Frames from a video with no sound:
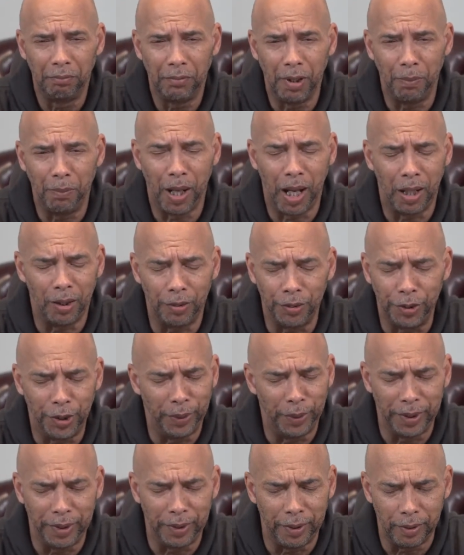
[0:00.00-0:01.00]
about
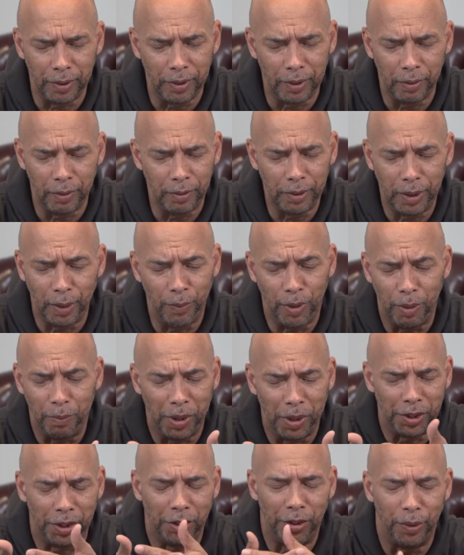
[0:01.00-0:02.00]
doing that. We're
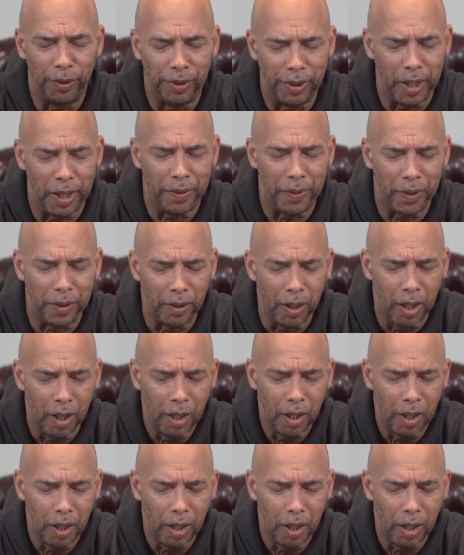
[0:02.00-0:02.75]
busy doing nothing.